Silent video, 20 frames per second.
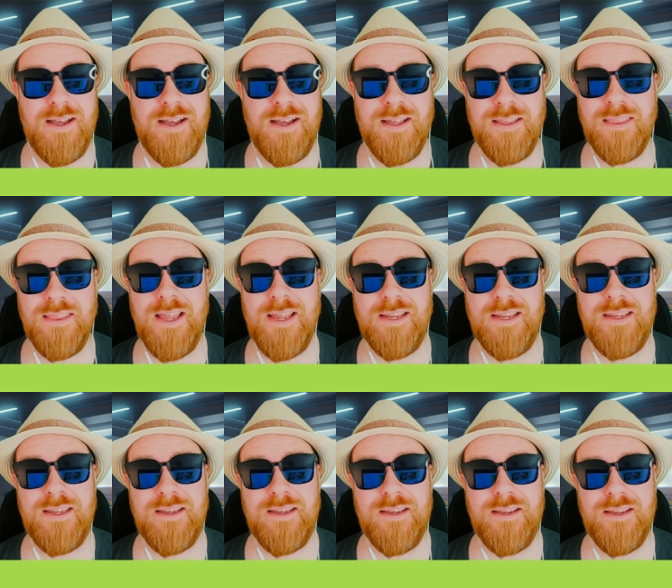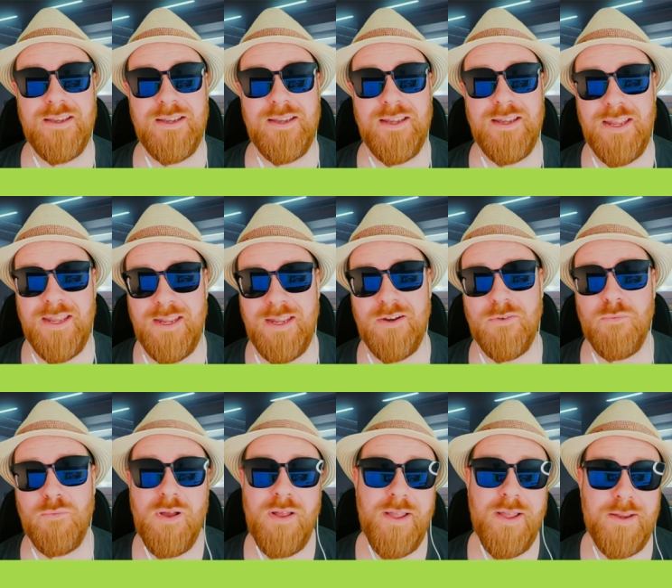Unlike here,
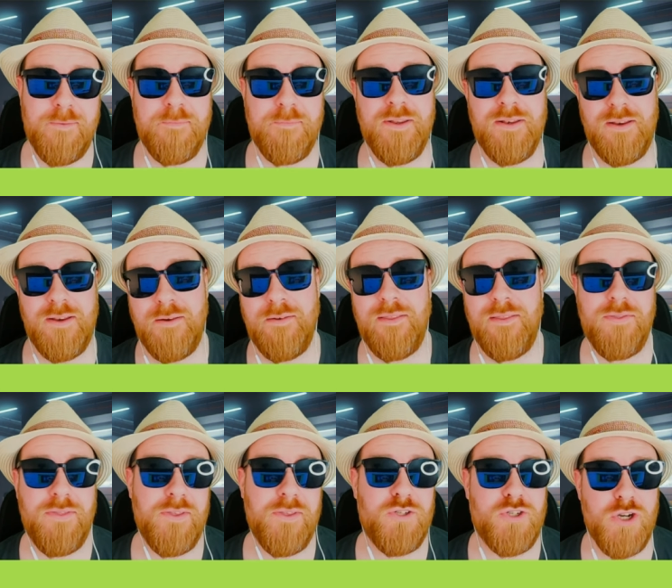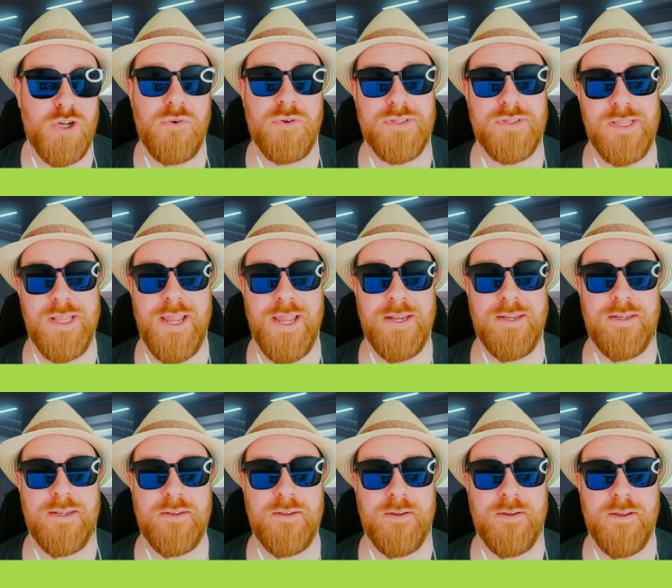well, I mean, the jokes
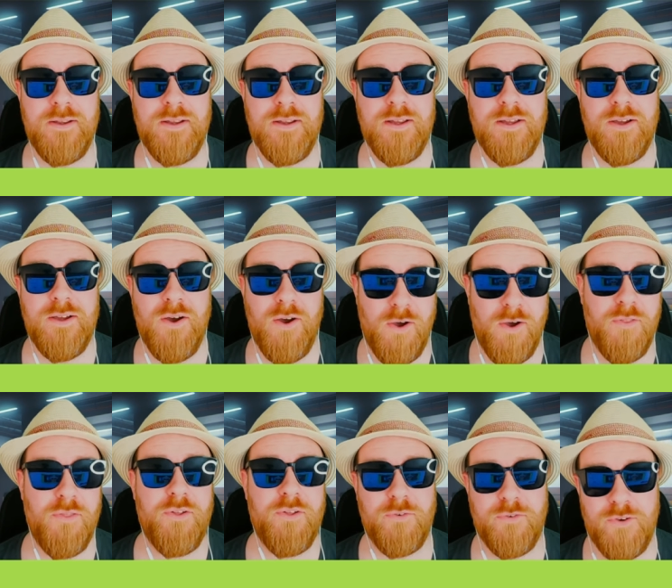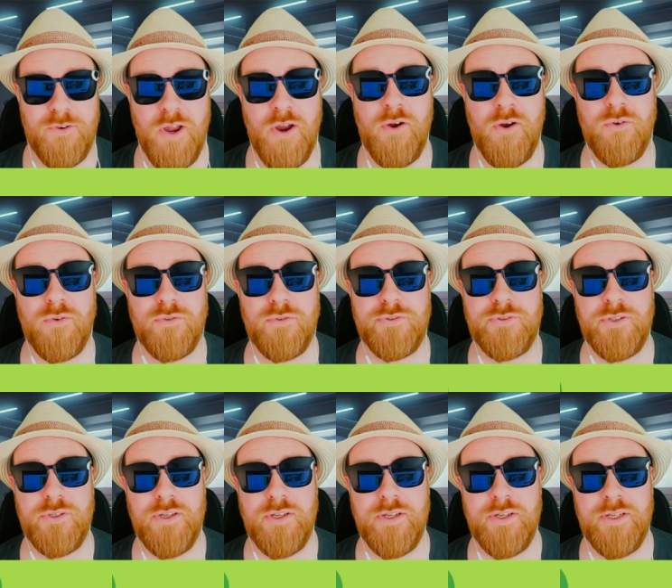landed on their
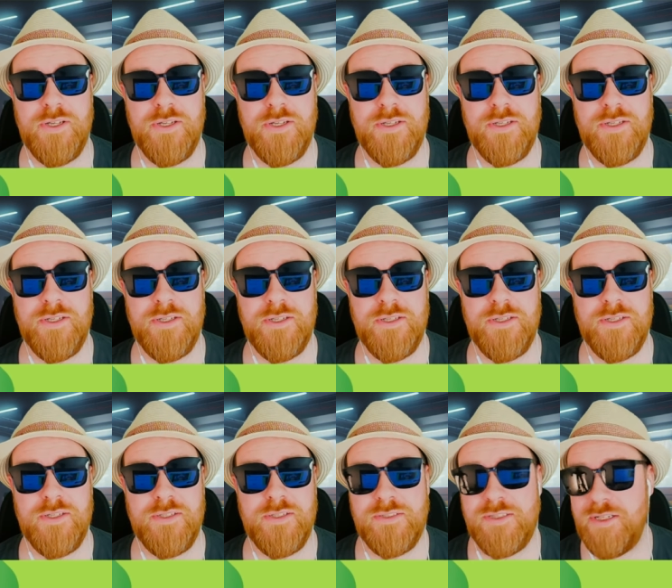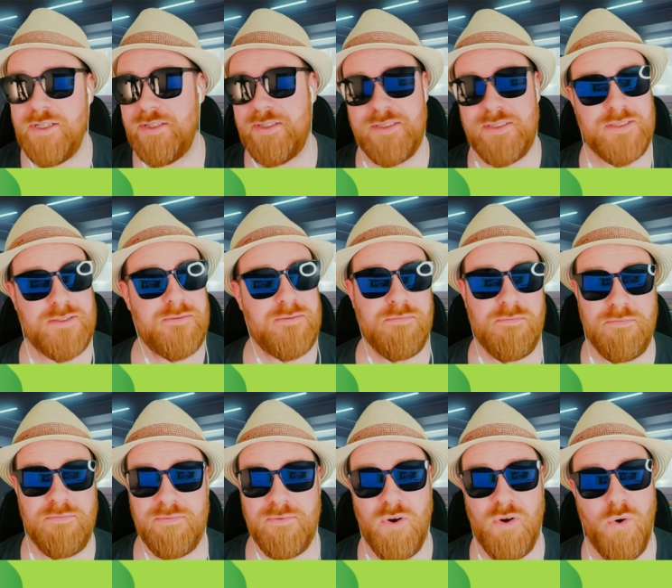nose. Just
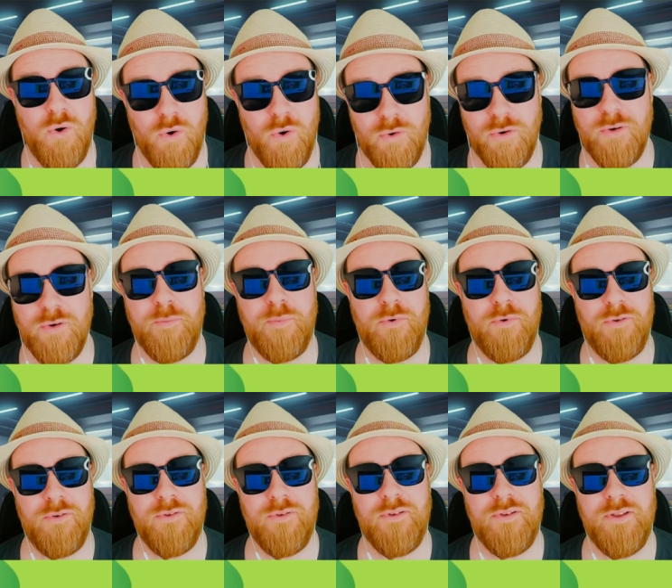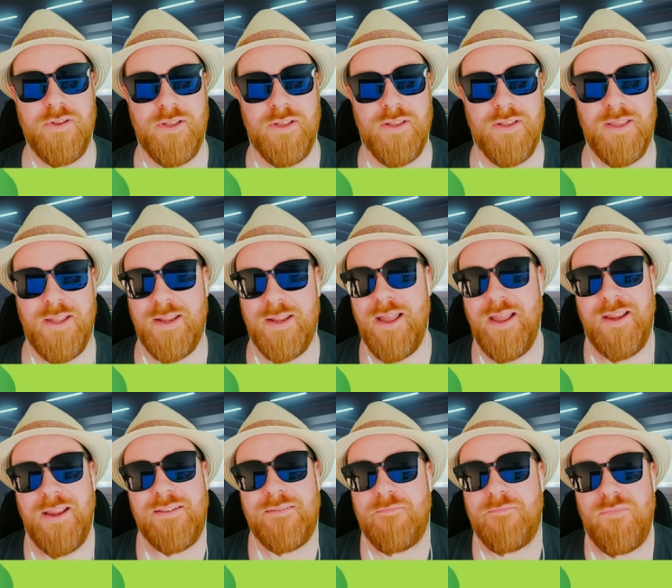horrible. Like
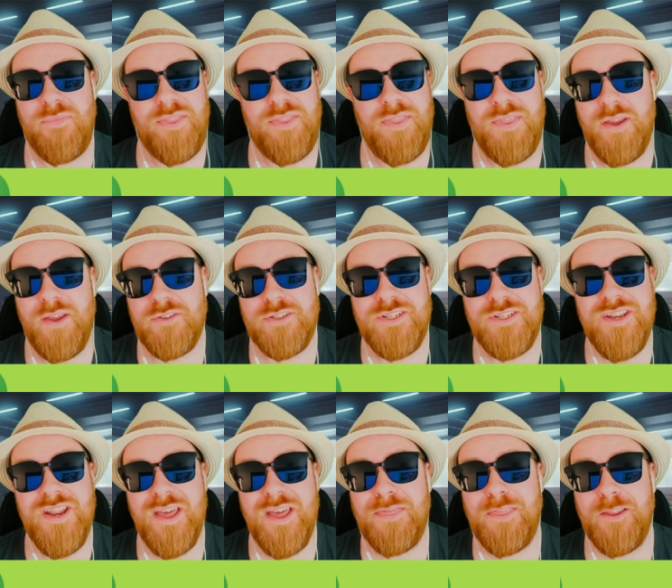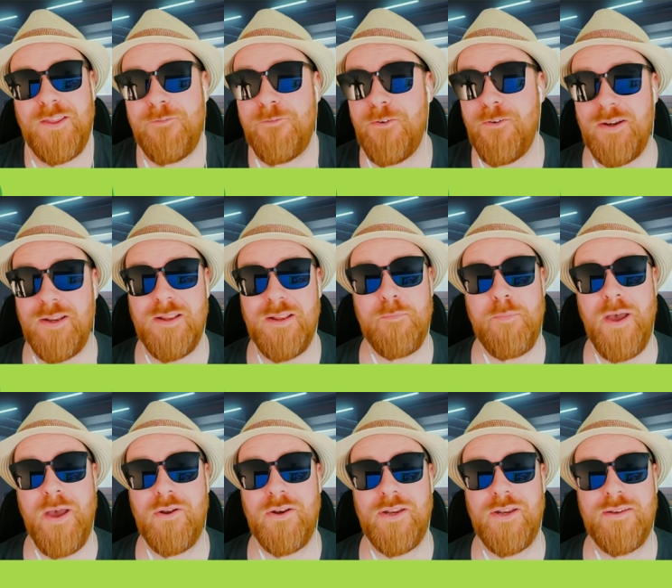I, there's nothing funny
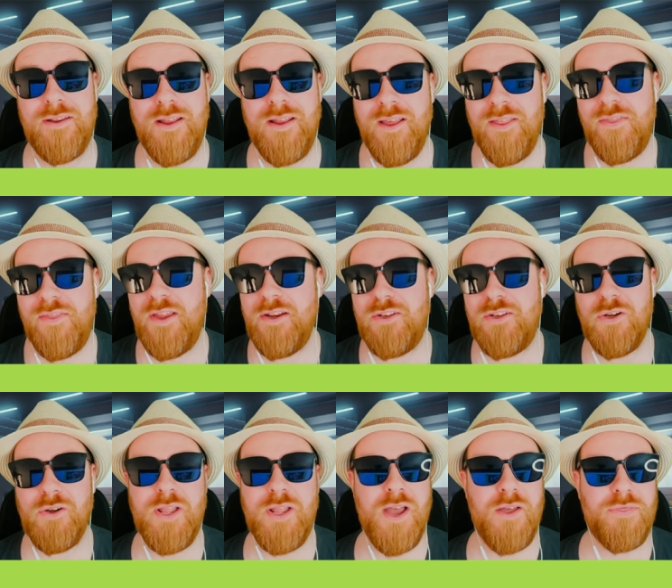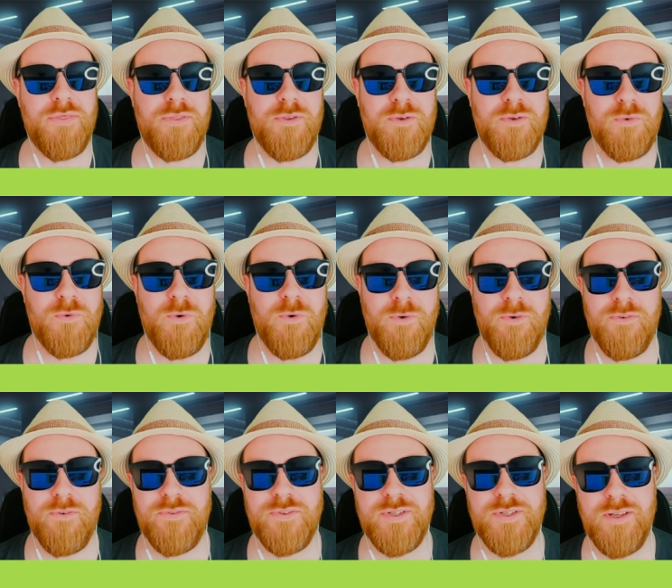about it. They took out the
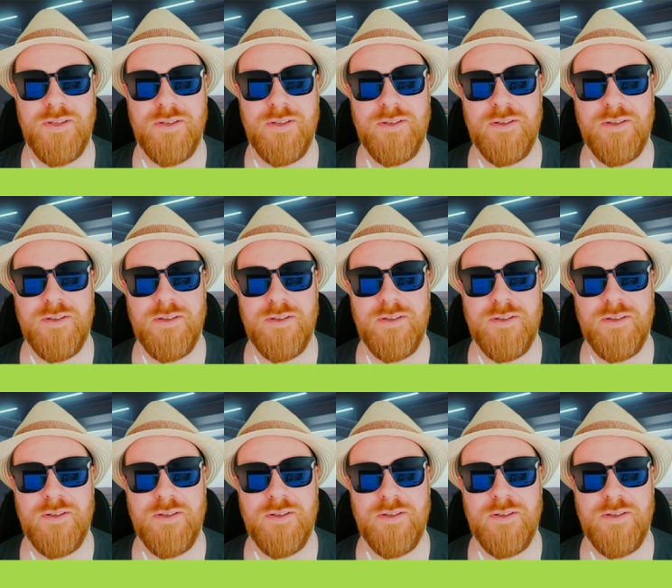dwarves,